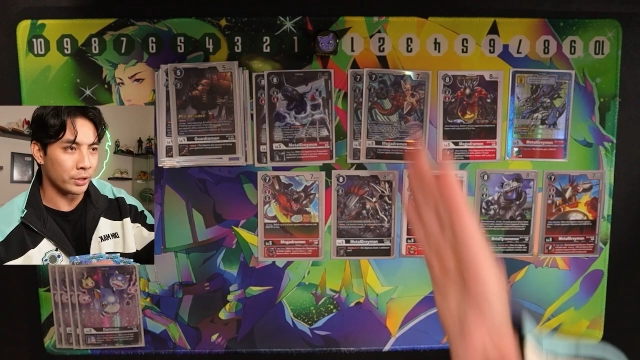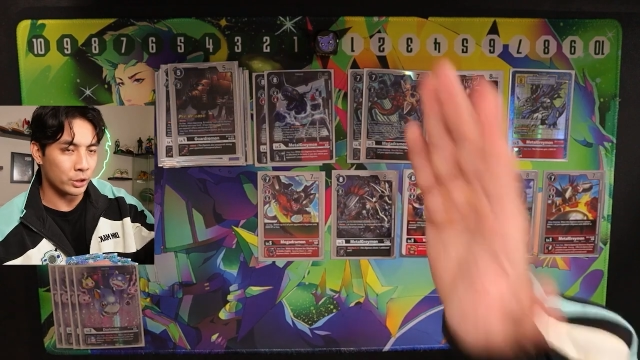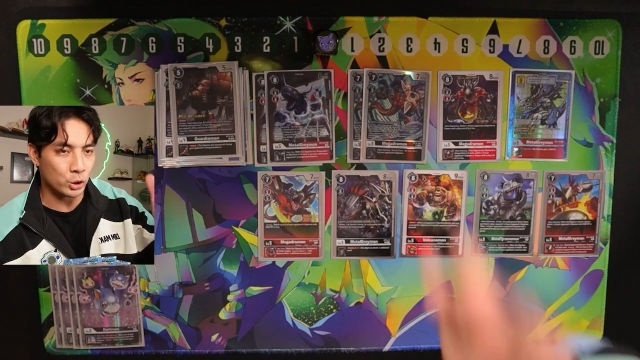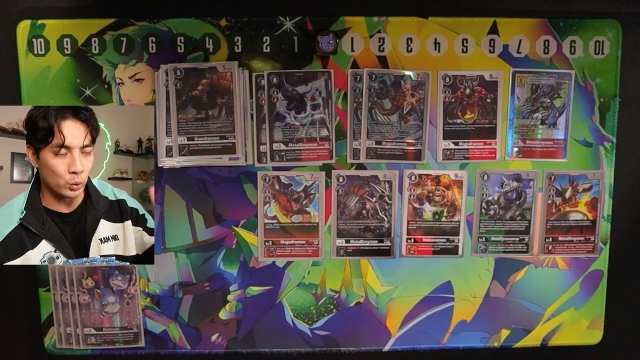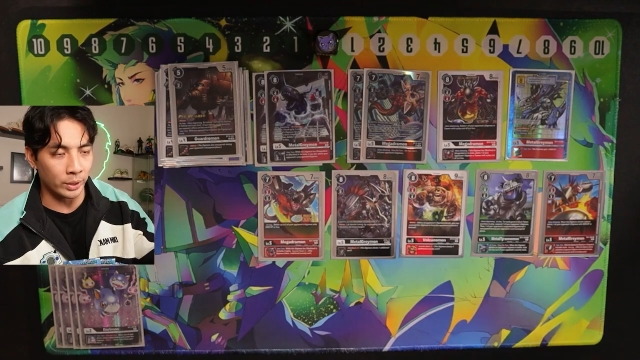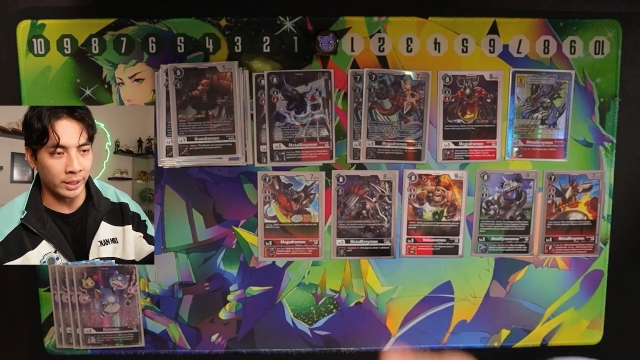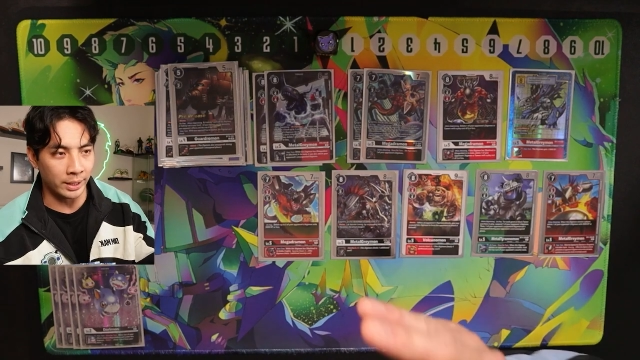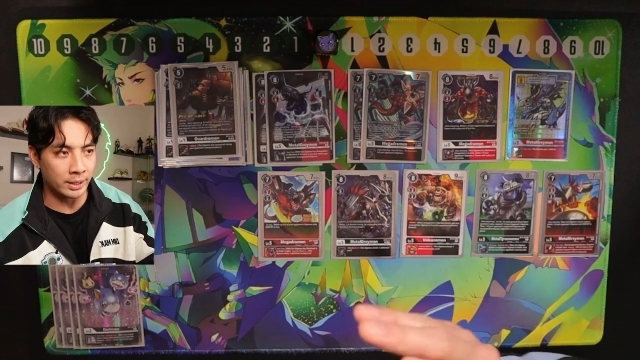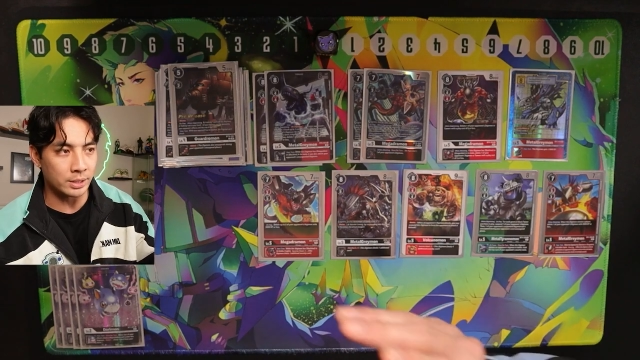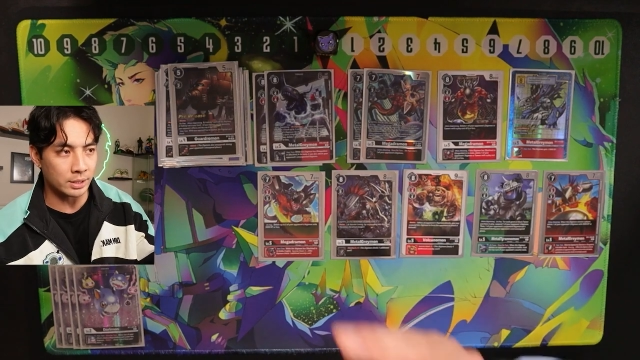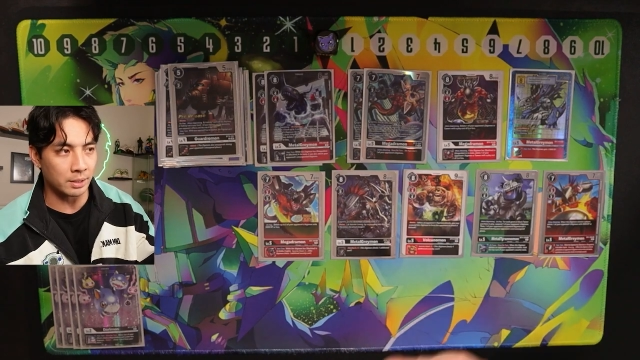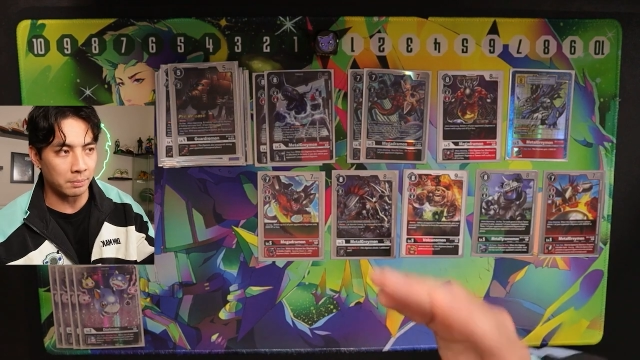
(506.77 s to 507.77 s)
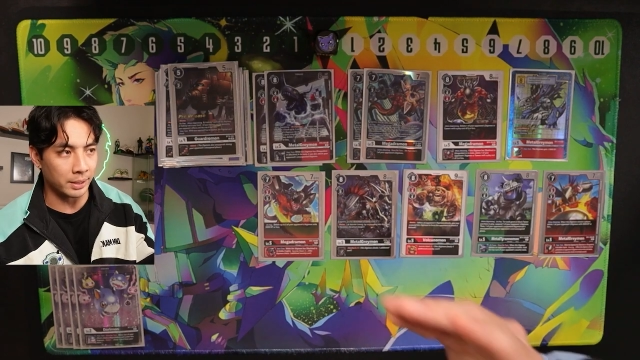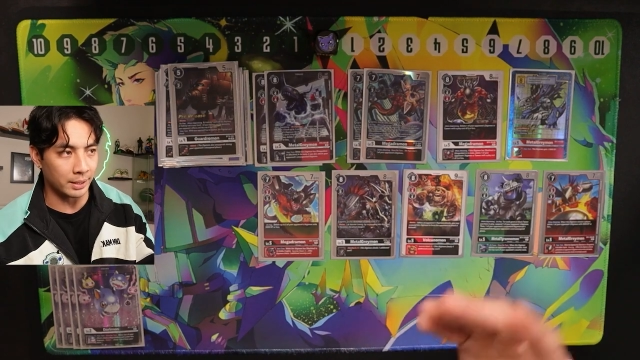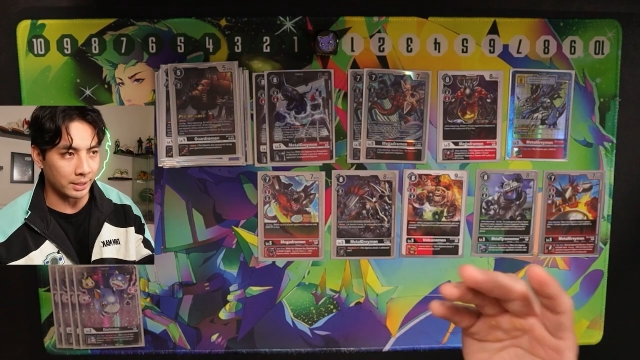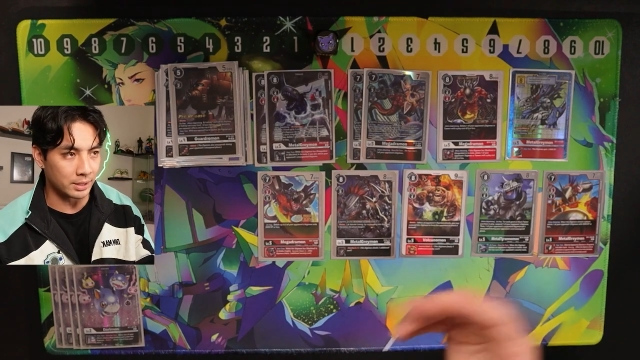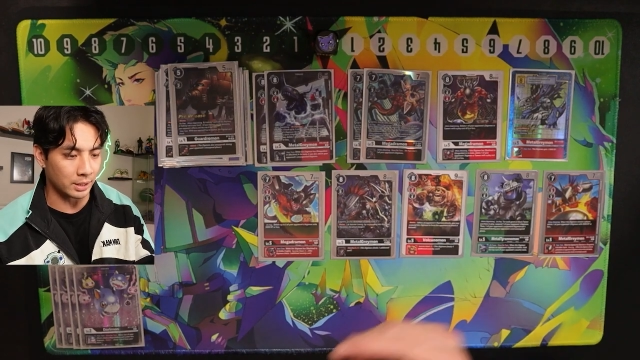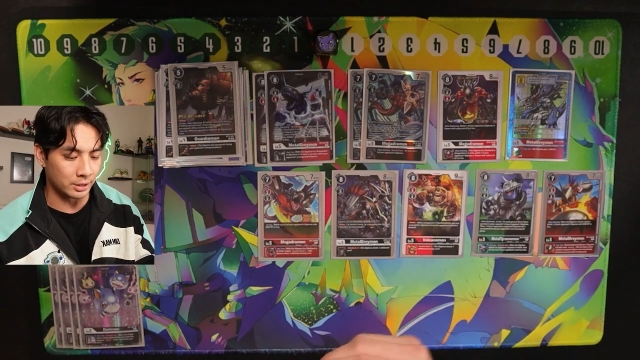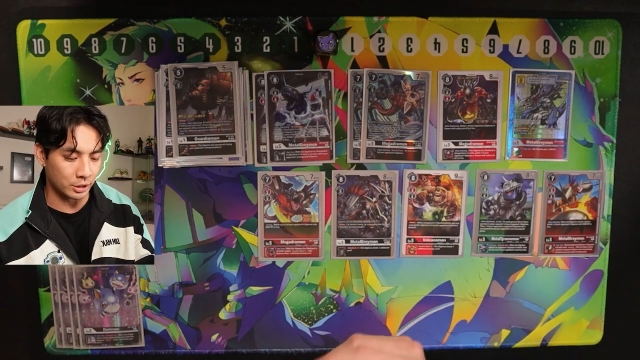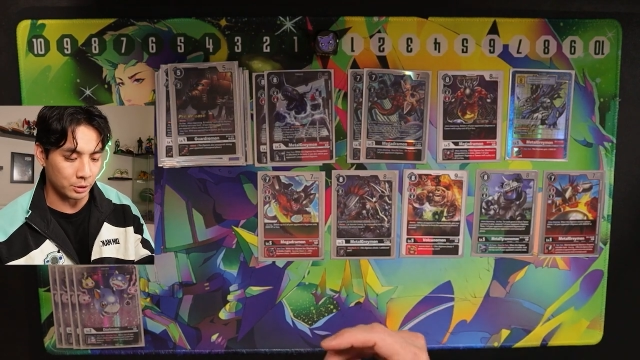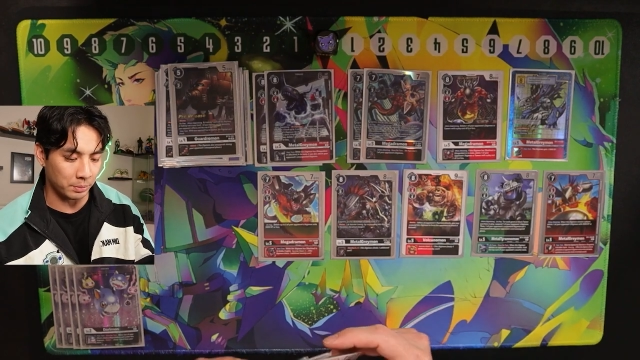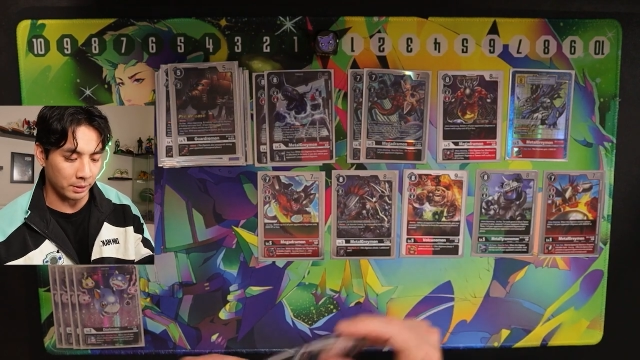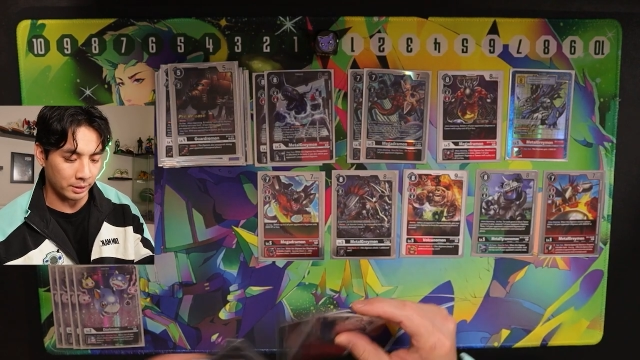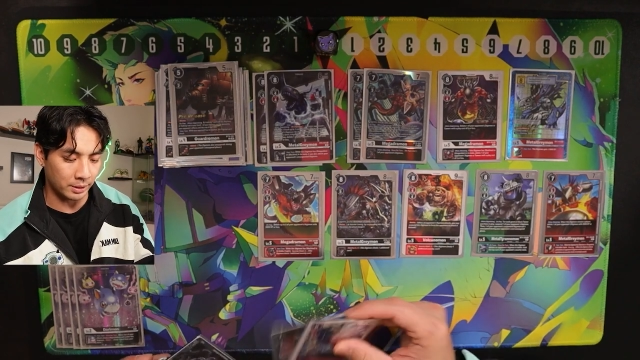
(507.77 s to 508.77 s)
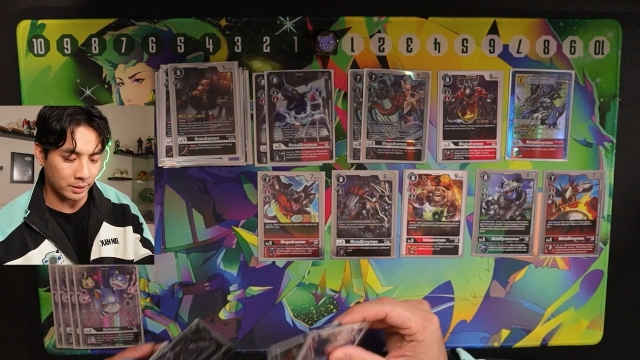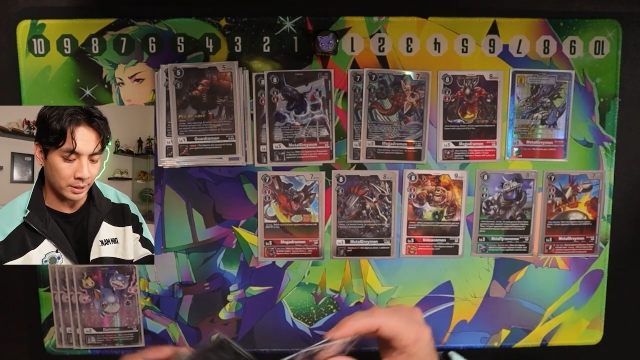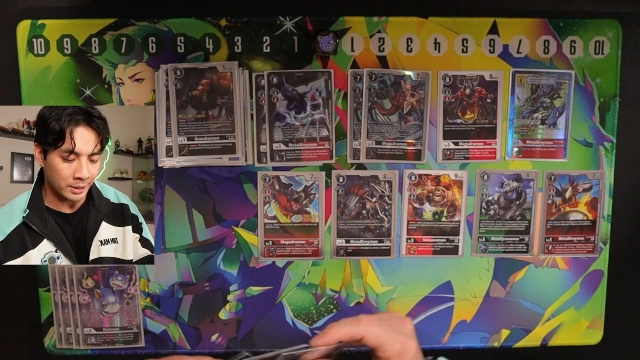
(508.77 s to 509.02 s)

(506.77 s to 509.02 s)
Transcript: swing into somebody that's unsuspended.